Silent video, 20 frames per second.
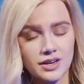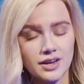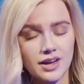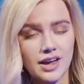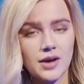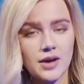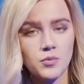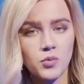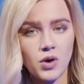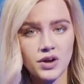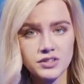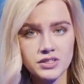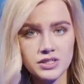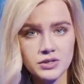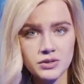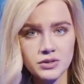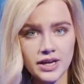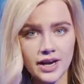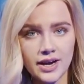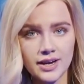And what do
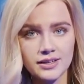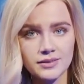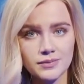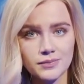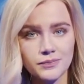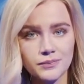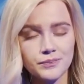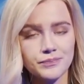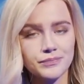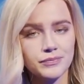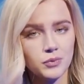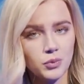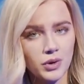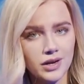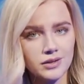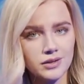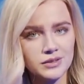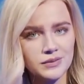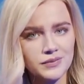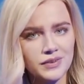you get?
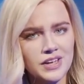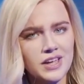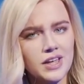Well,